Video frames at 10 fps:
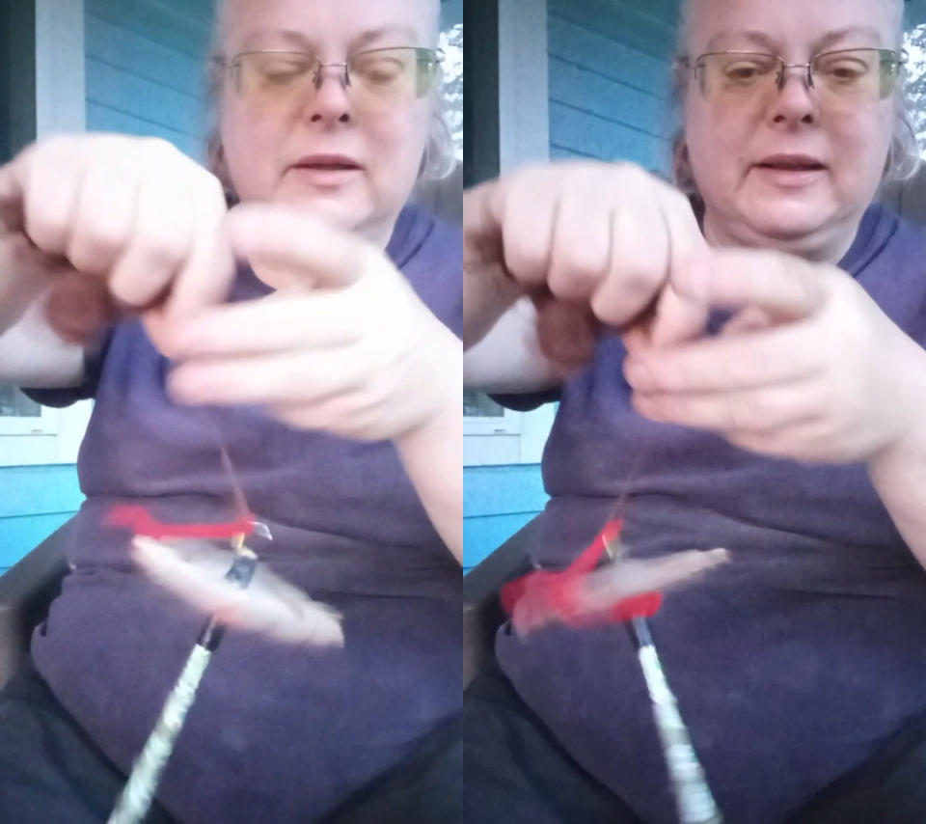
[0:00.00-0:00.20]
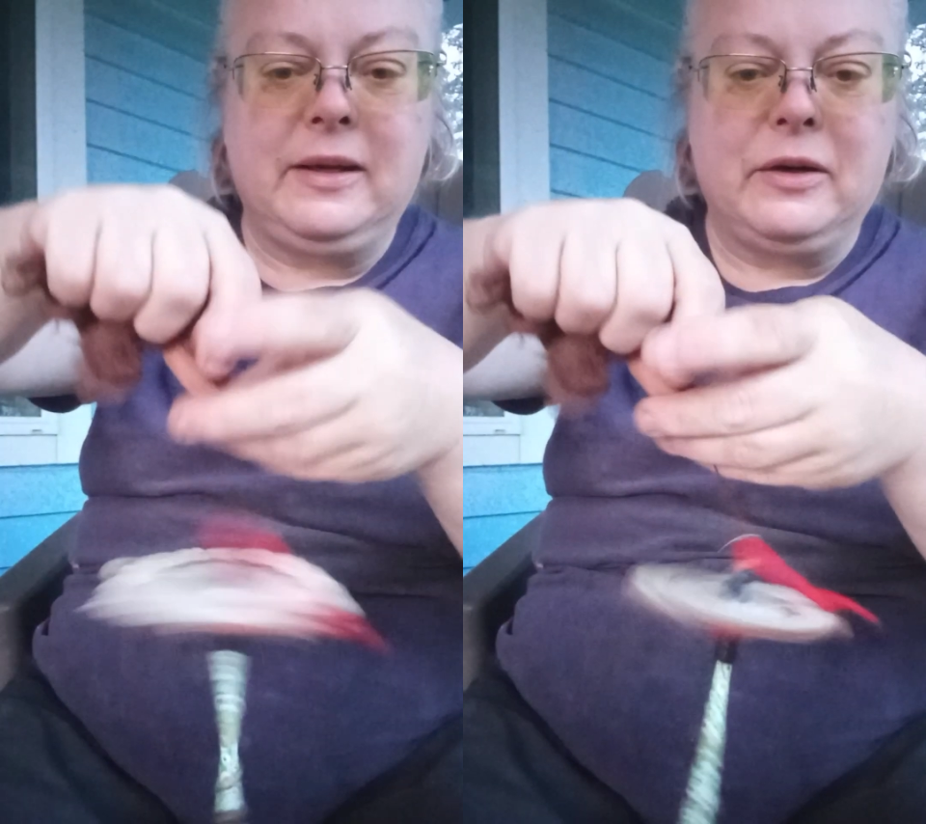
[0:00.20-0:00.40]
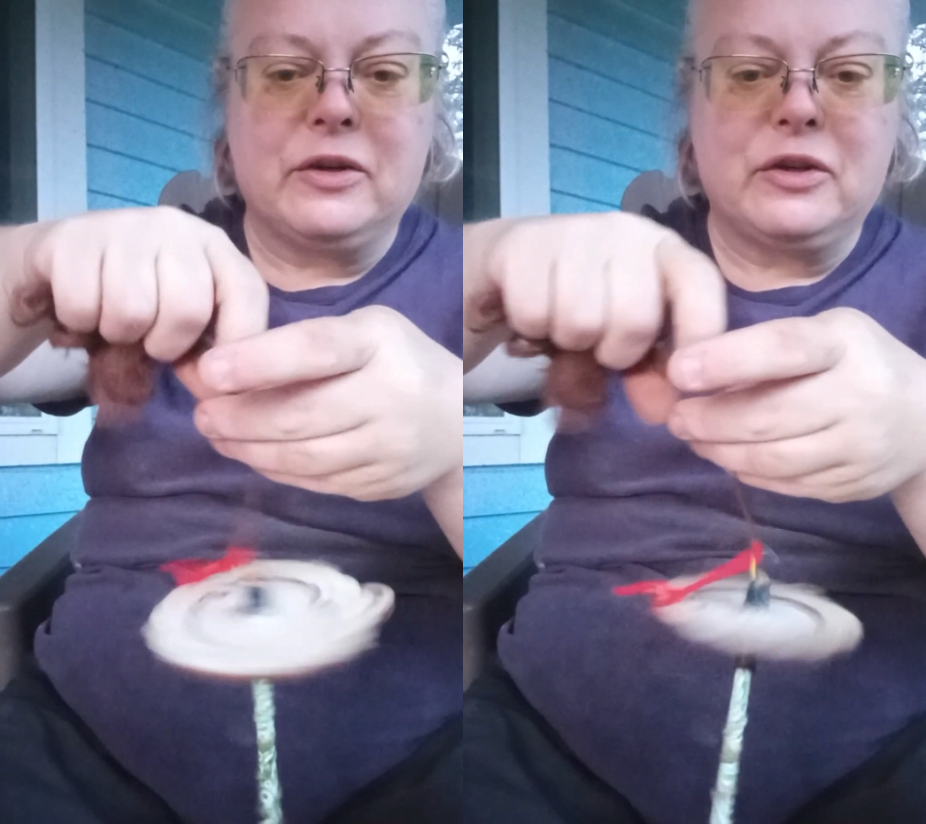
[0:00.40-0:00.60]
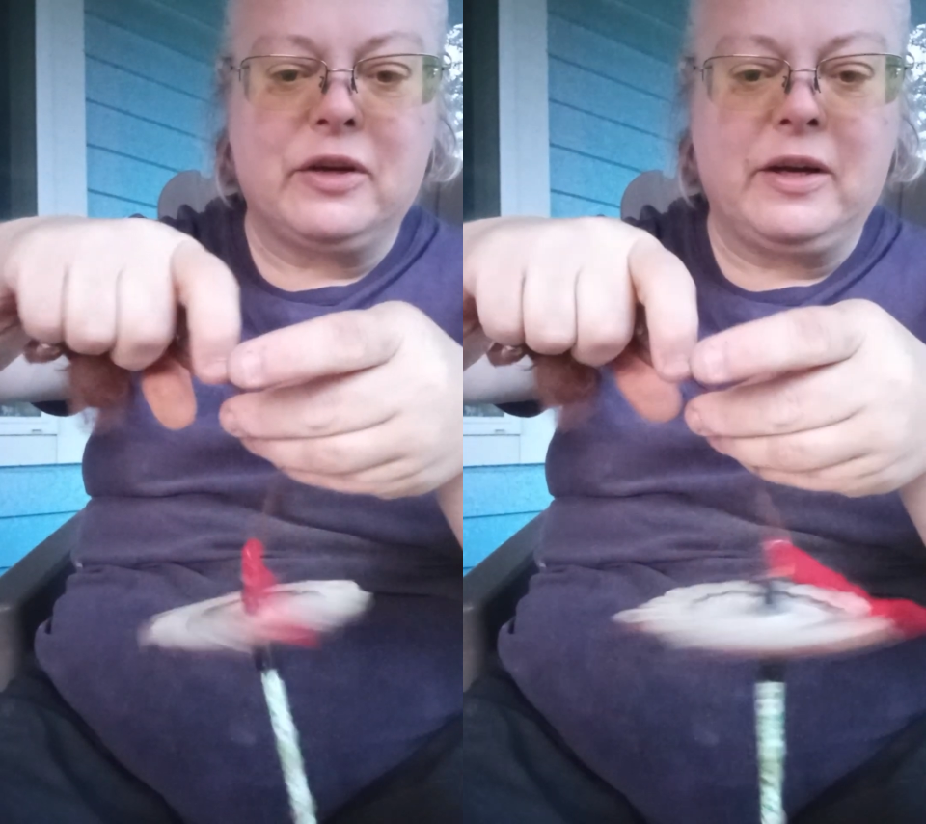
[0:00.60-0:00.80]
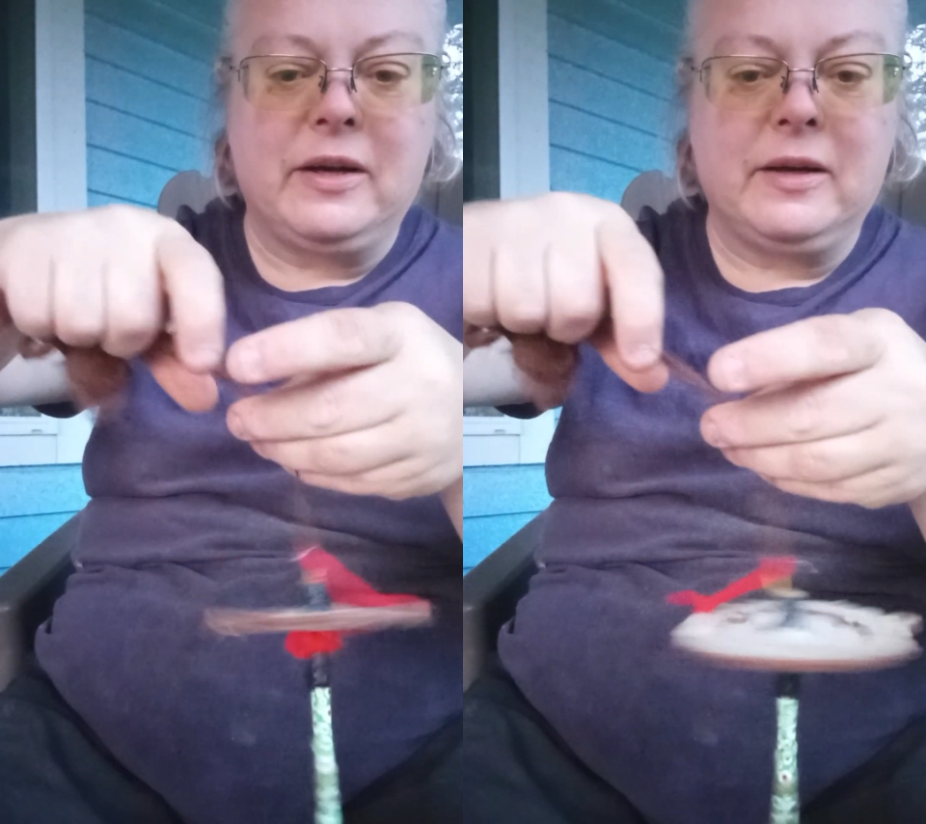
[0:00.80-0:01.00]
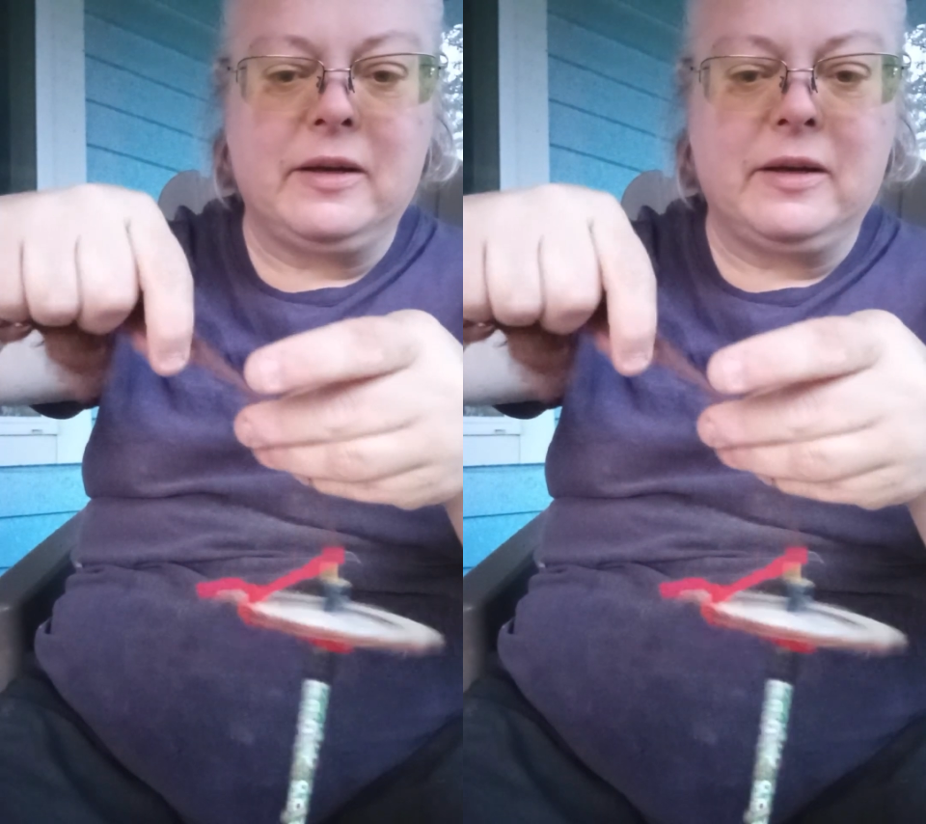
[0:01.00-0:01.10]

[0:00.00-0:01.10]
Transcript: leader string.